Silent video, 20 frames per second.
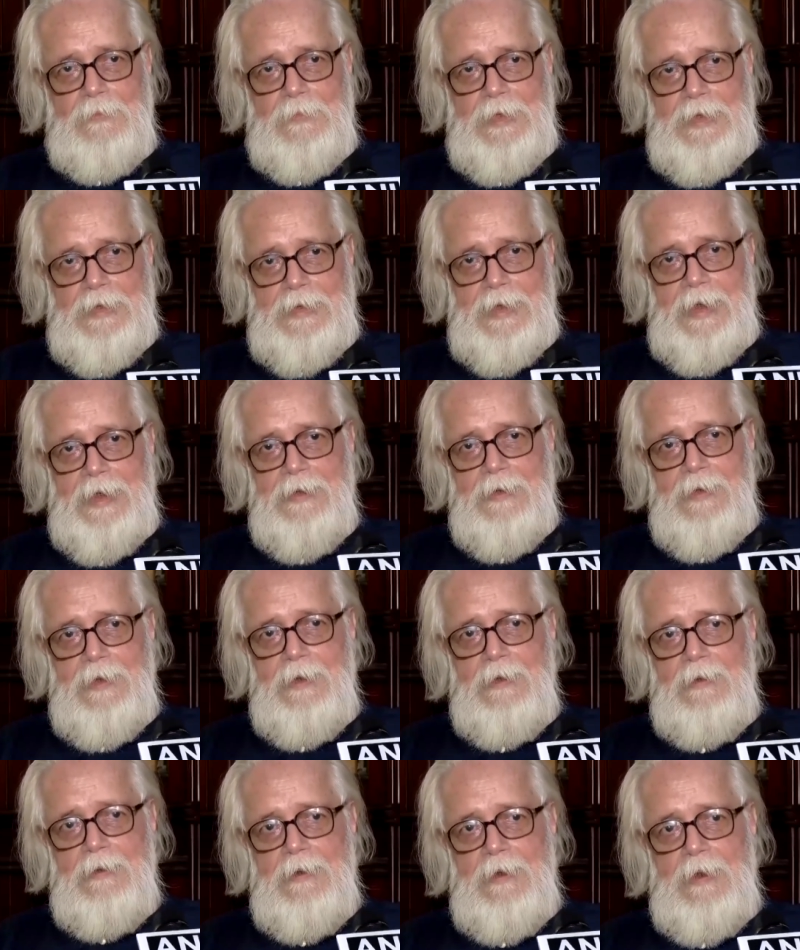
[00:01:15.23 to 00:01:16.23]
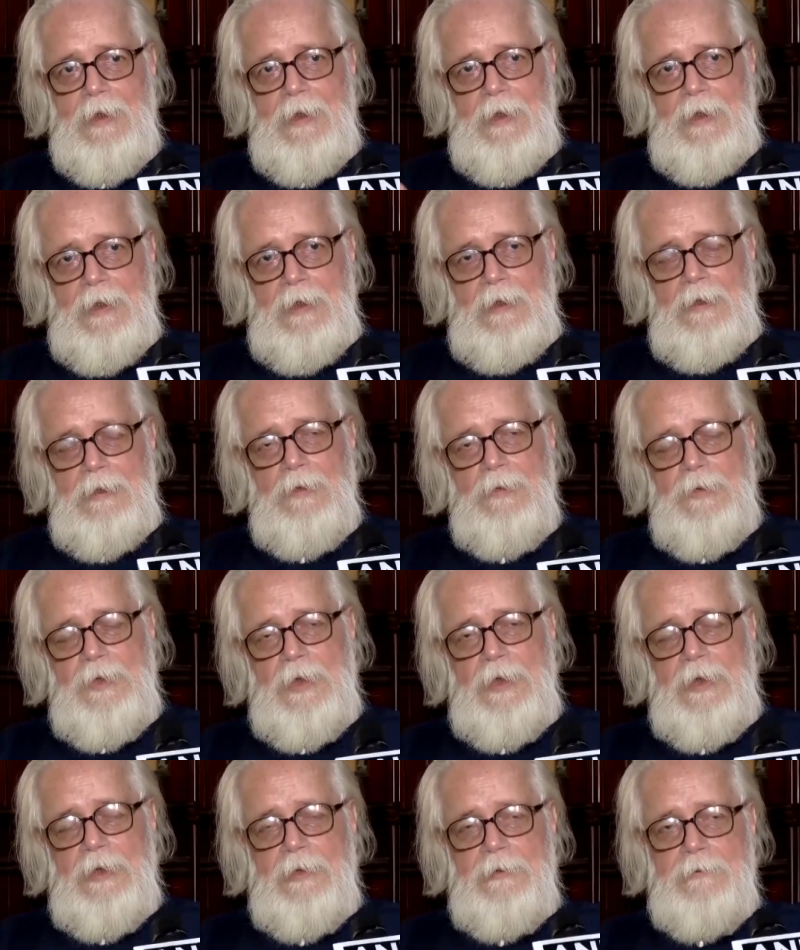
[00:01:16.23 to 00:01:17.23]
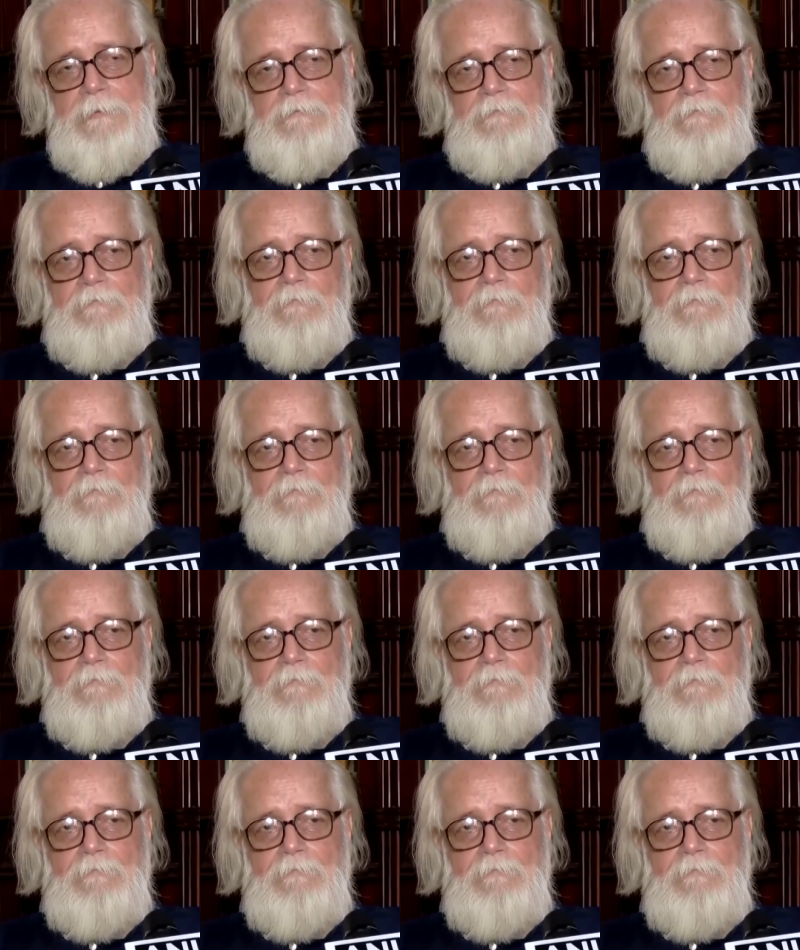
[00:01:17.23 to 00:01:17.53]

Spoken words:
the chaser to the